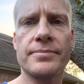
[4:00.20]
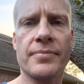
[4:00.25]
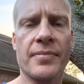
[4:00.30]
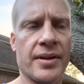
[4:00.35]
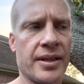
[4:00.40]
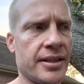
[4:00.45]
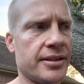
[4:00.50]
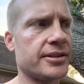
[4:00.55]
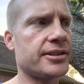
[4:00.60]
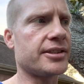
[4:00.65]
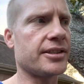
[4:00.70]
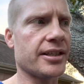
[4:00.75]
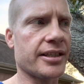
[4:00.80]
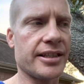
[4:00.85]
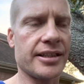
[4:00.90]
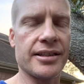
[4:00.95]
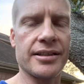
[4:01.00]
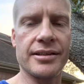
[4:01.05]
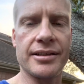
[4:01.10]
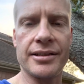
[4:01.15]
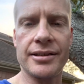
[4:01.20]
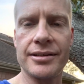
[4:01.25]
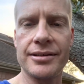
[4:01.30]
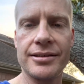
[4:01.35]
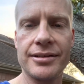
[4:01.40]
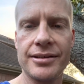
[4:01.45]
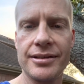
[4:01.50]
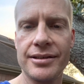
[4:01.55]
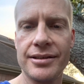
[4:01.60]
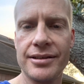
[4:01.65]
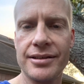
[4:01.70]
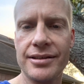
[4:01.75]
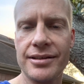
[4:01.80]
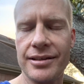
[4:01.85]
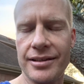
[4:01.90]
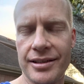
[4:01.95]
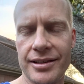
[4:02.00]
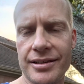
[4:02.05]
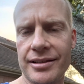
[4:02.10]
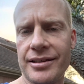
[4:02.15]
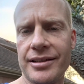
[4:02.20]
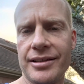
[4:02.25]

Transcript: and stuck it in there, and